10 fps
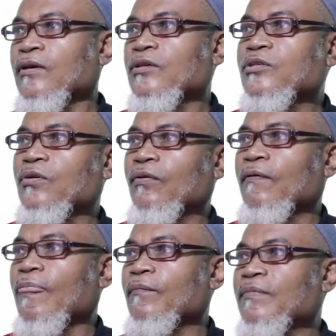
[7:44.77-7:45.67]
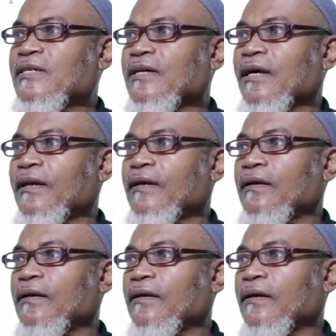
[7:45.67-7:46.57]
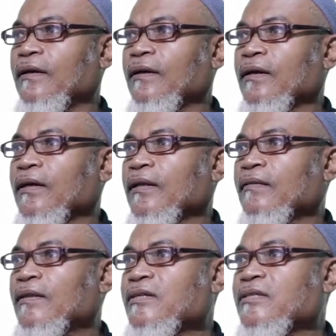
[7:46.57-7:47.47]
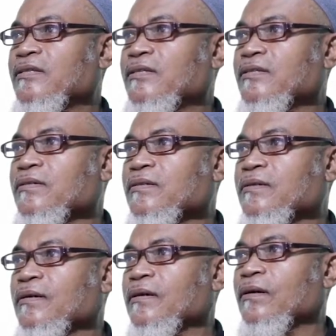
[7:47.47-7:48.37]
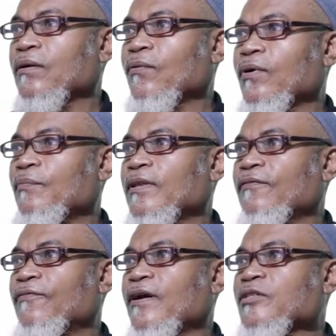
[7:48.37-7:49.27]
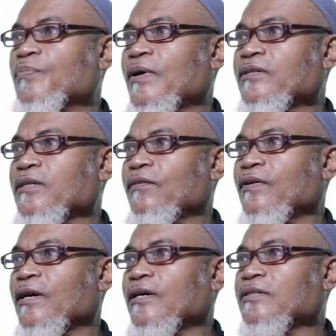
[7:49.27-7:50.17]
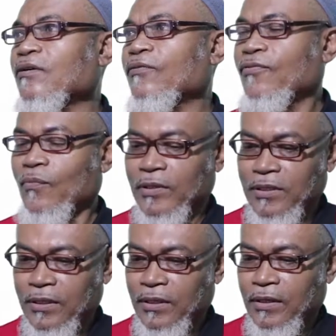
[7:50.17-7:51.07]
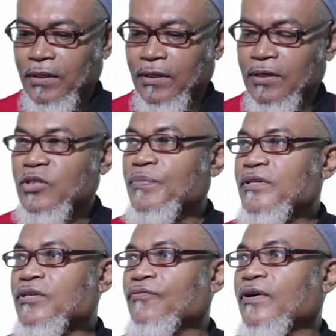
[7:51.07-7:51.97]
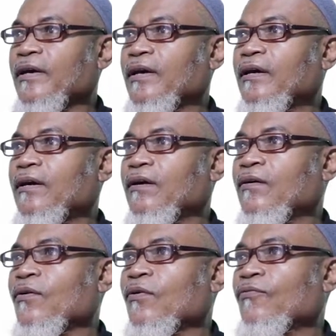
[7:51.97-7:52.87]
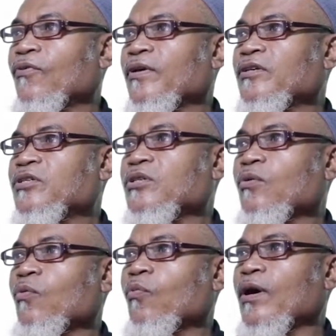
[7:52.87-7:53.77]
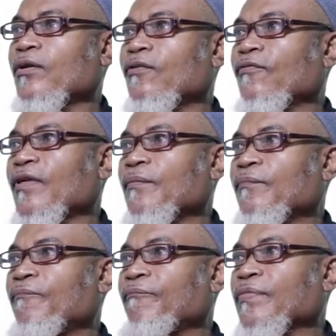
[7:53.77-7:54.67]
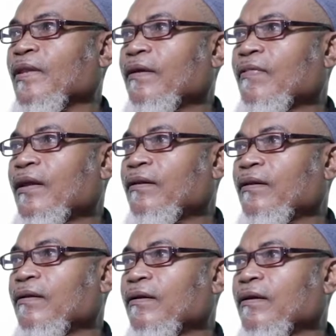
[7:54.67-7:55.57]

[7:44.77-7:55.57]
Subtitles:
So basically this will be the first part, giving us our format specifier for each one of them, and then